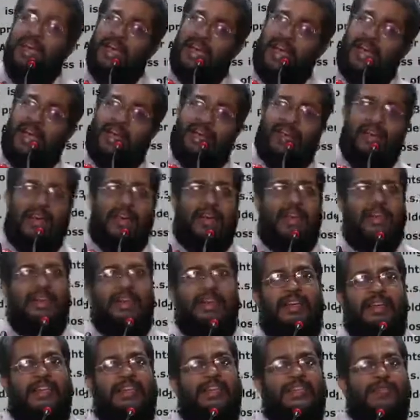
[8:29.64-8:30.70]
And
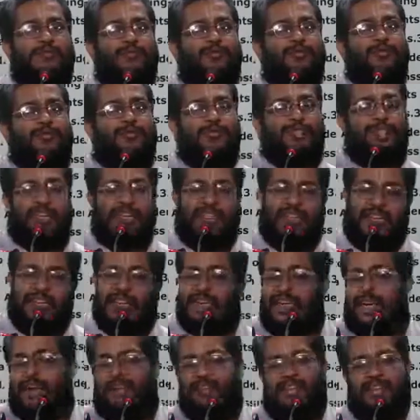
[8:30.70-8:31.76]
he just proves his
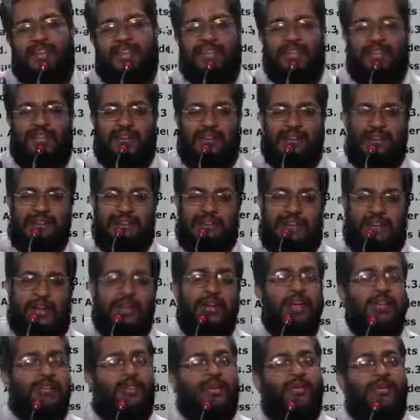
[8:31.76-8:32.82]
irrelevance of dividend
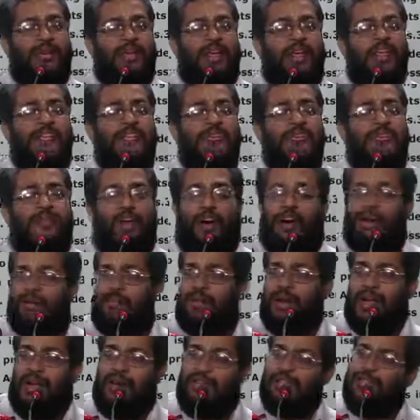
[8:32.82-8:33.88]
through his
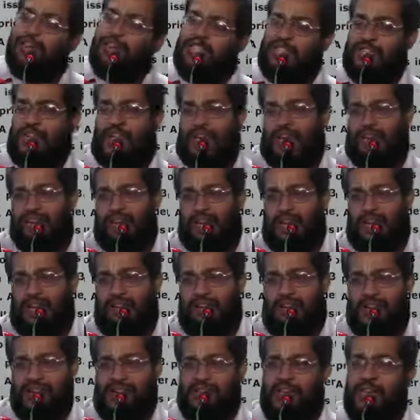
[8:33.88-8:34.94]
formula for share
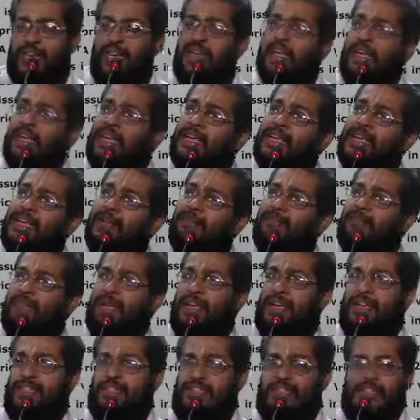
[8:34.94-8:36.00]
valuation.
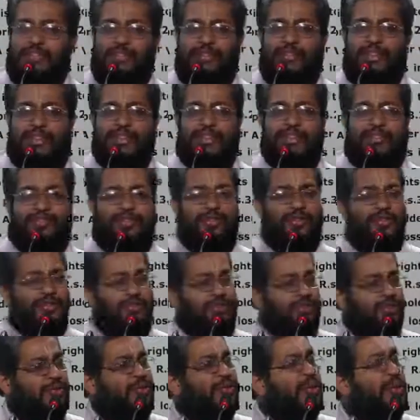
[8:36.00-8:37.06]
NP0 is equal
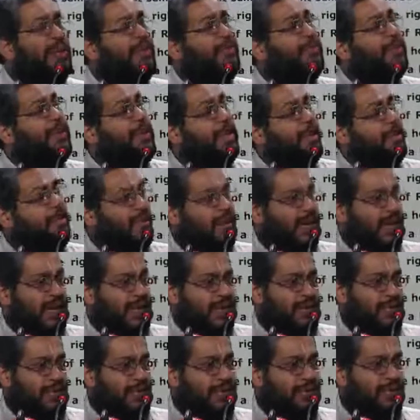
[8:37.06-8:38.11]
to P1
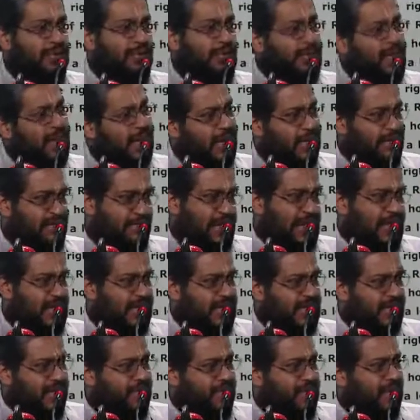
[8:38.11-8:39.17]
into N plus
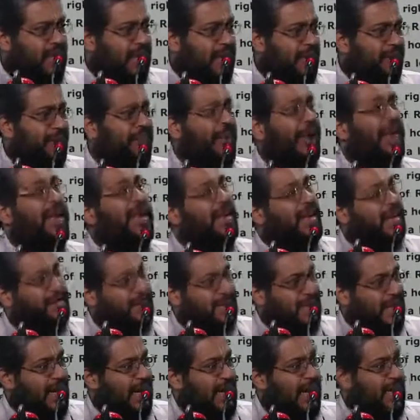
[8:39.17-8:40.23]
M minus
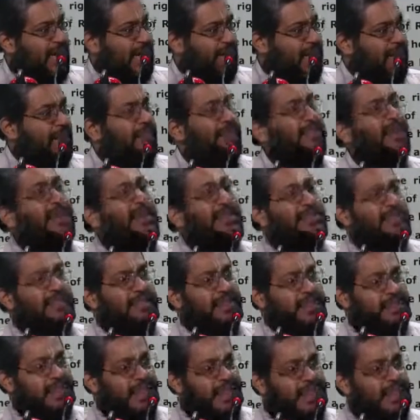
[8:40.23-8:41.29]
I plus
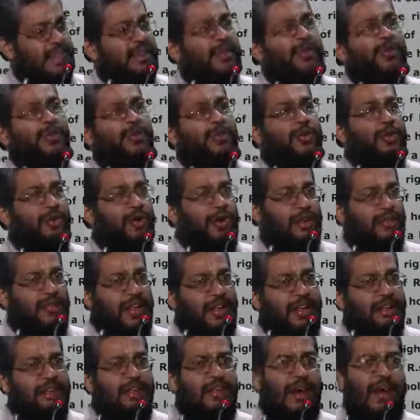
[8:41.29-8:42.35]
E all
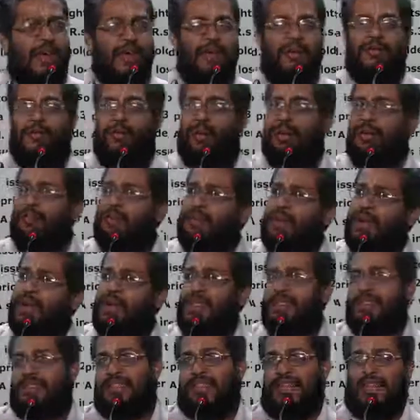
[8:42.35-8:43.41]
divided by 1
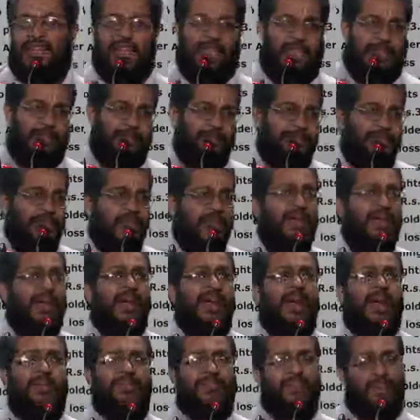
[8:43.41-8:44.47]
plus KE.
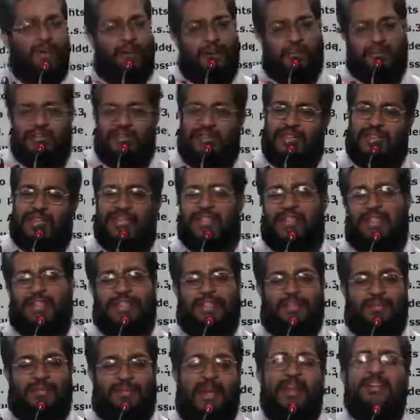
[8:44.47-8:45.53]
And we also discussed
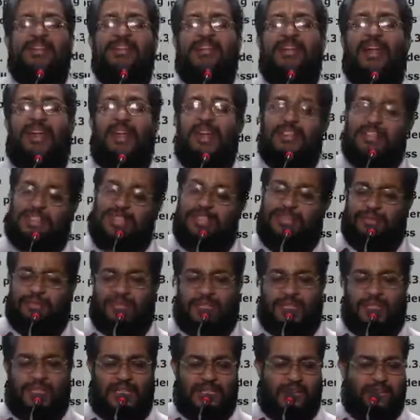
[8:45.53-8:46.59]
some extra
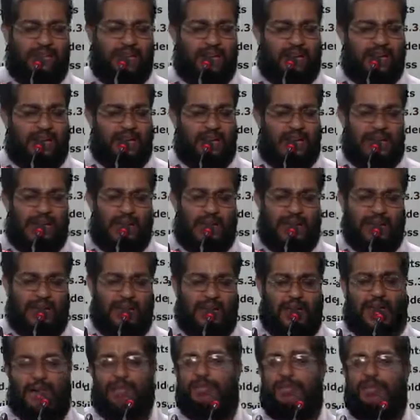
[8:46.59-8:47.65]
issues in the
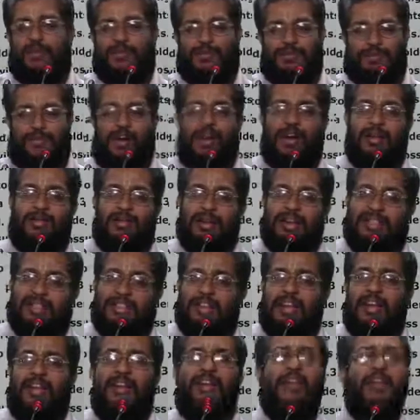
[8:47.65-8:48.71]
Modigliani-Miller approach problem
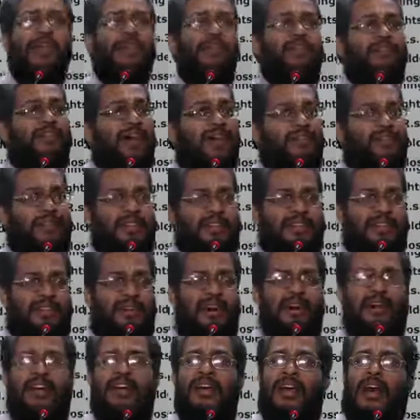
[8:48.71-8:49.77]
itself, where we
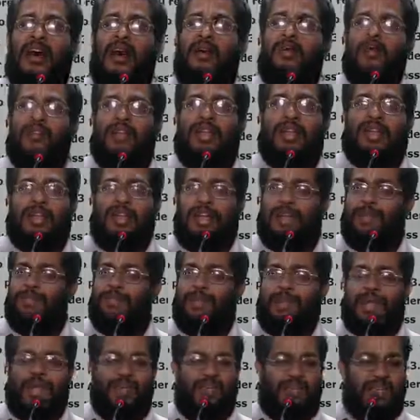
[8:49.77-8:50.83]
saw how the
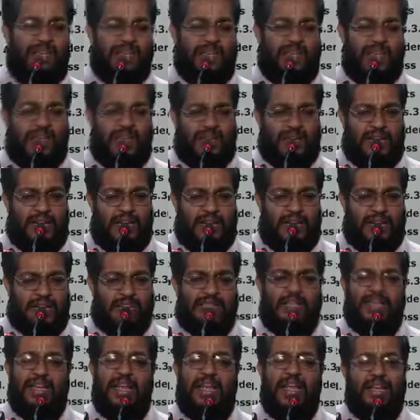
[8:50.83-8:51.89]
NPV
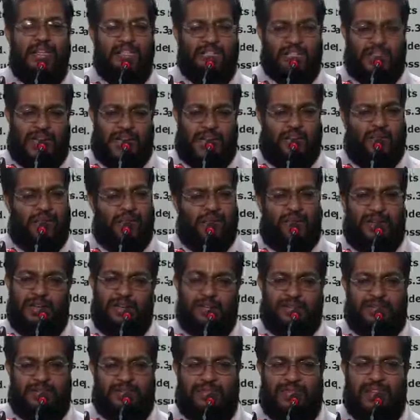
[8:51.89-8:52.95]
increases the
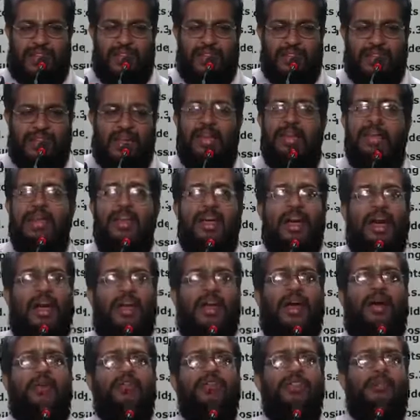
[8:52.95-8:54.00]
shareholders' wealth and
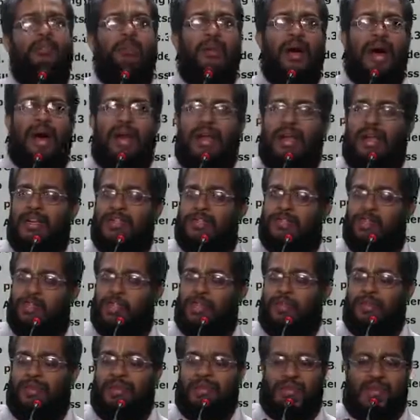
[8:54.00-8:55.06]
how the balance sheet
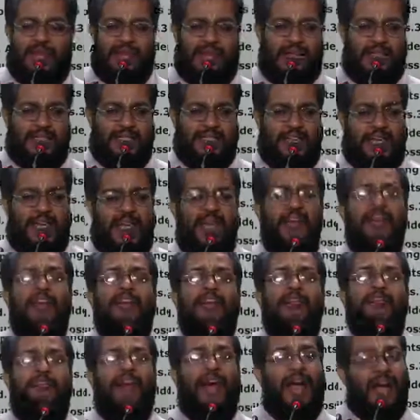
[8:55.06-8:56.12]
should be read as a
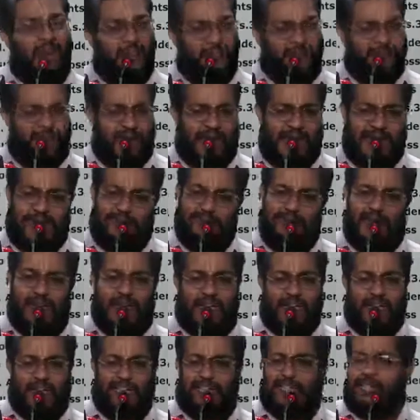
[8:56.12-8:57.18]
value-based
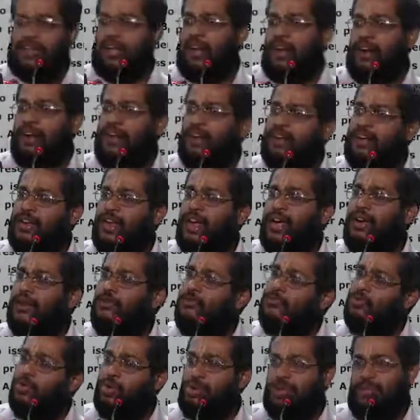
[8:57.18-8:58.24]
balance sheet and not a
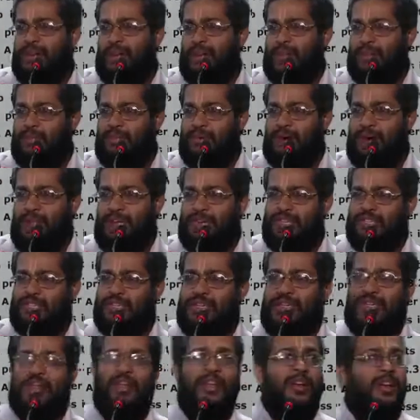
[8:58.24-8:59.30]
book value balance
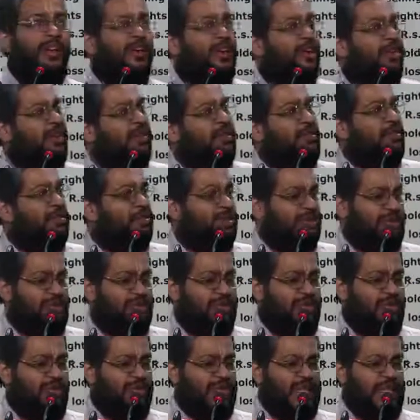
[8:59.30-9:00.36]
sheet. All those
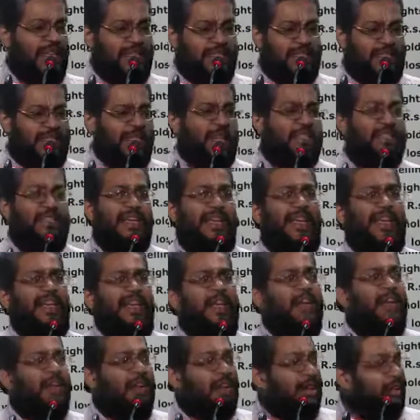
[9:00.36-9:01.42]
issues I discussed, I
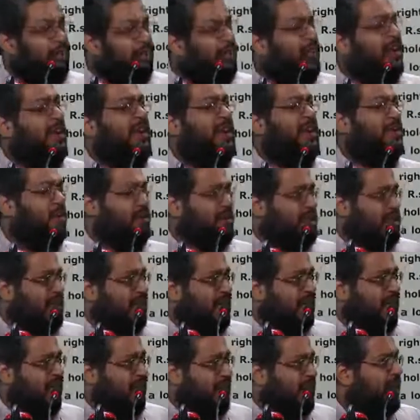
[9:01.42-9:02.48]
cannot repeat it once
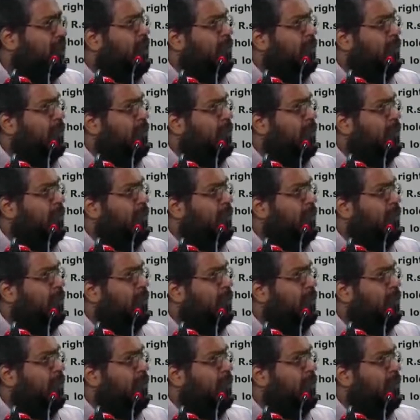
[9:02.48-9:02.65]
again